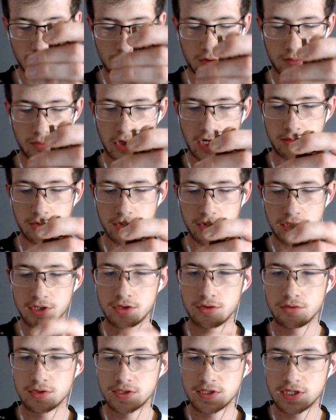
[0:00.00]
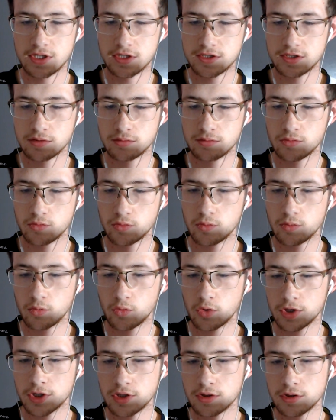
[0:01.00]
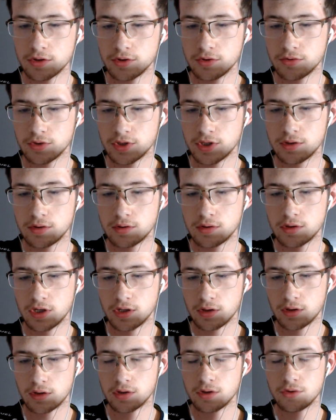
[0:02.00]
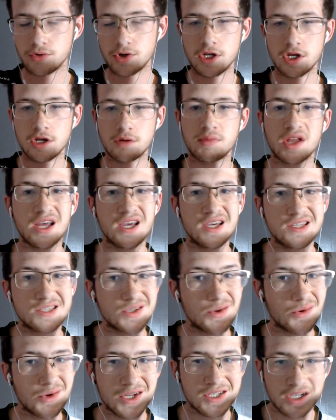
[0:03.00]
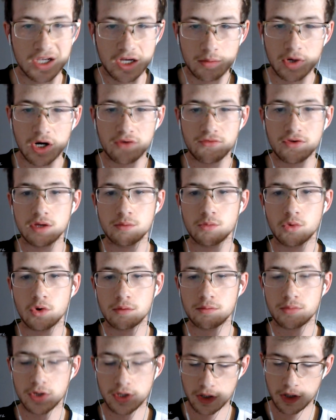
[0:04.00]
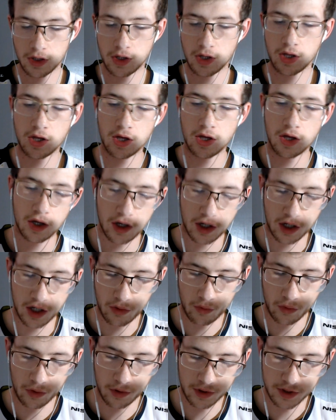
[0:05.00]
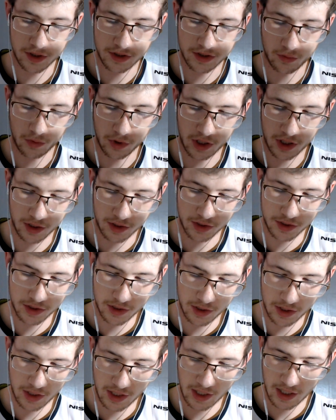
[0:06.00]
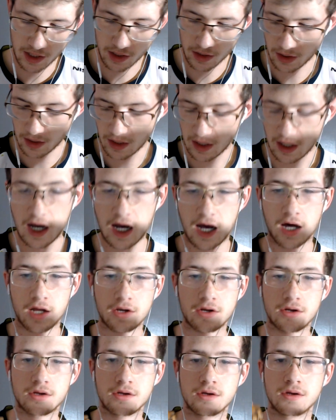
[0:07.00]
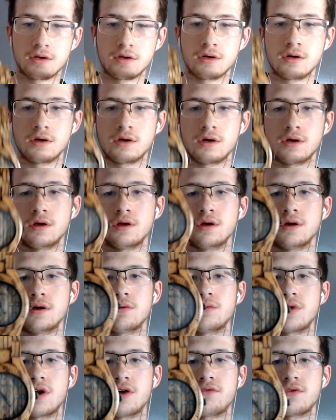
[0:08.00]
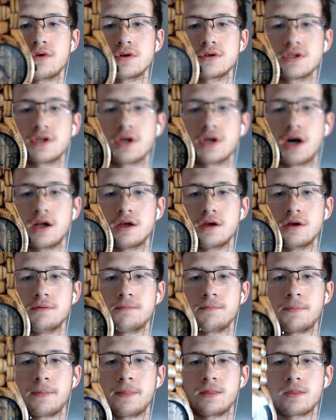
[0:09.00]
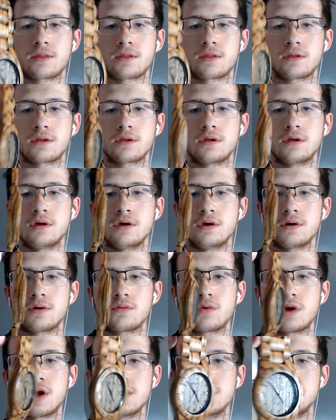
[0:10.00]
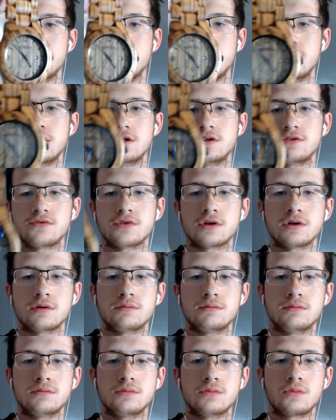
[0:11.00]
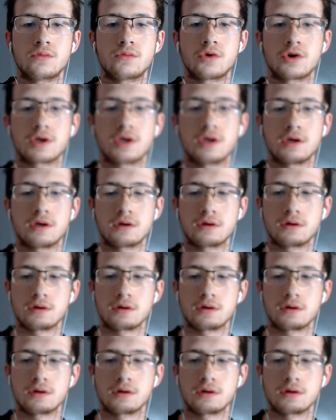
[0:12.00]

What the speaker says: I'll probably do is get some wood glue and glue it into place so it doesn't come off anymore. But I wore this watch a lot when I first got it. When I changed from working